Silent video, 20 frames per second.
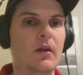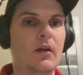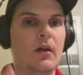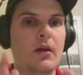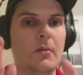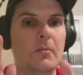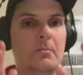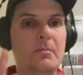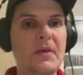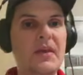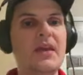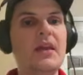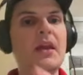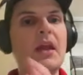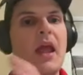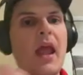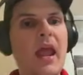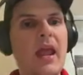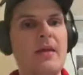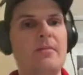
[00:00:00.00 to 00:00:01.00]
being
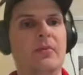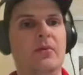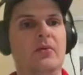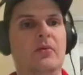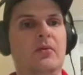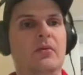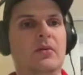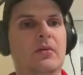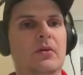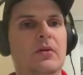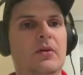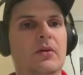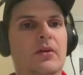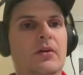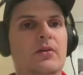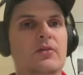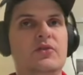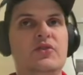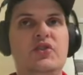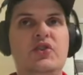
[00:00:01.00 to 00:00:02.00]
able
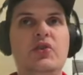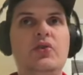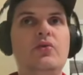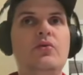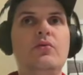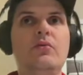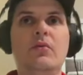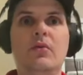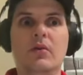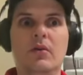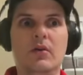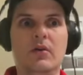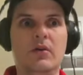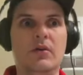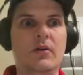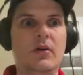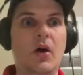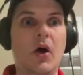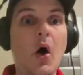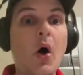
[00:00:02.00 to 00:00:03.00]
to
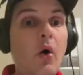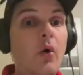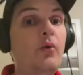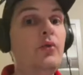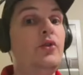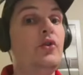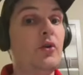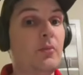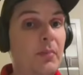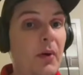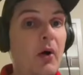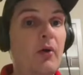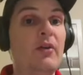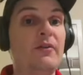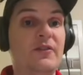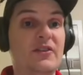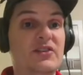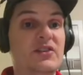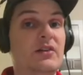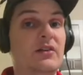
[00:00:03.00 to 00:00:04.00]
own your opponent
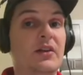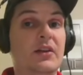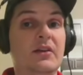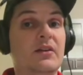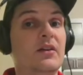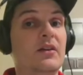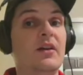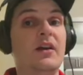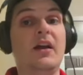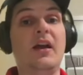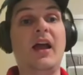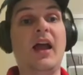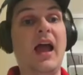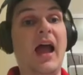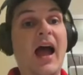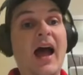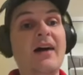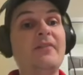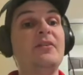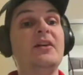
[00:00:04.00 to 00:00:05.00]
physically,
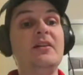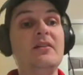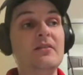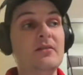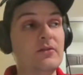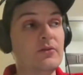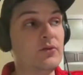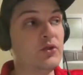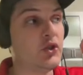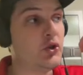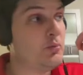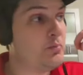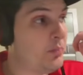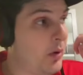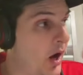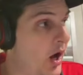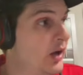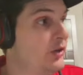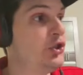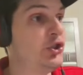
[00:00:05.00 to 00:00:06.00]
having to
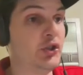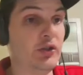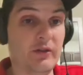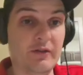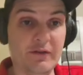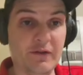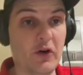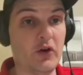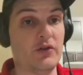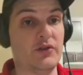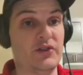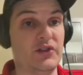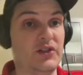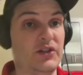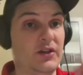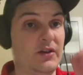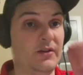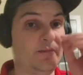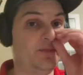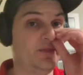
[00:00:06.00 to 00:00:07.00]
punch first,
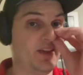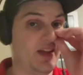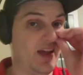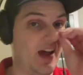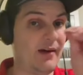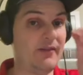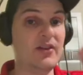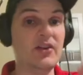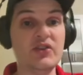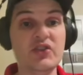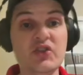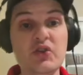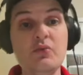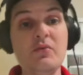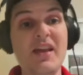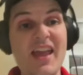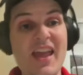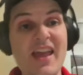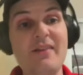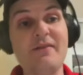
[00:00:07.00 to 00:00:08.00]
having to
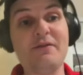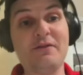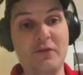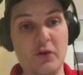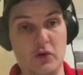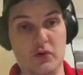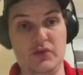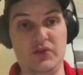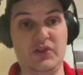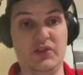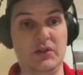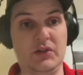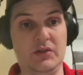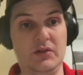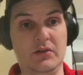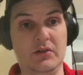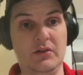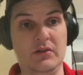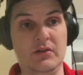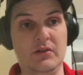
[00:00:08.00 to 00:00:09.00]
hit first,
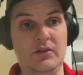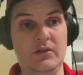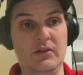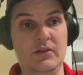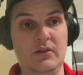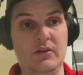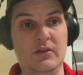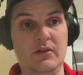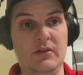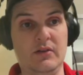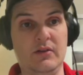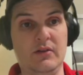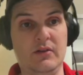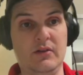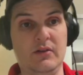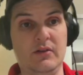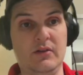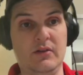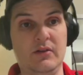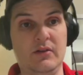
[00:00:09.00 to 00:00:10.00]

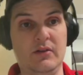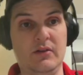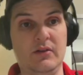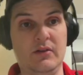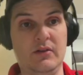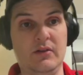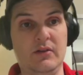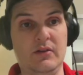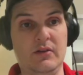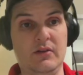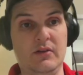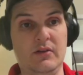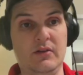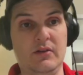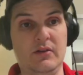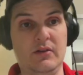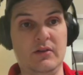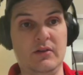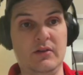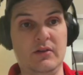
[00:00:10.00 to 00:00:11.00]
and be able to
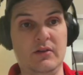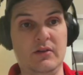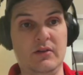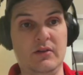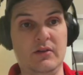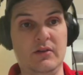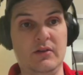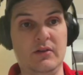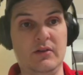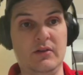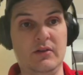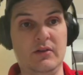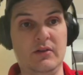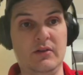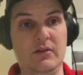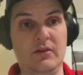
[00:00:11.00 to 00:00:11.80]
absorb those hits,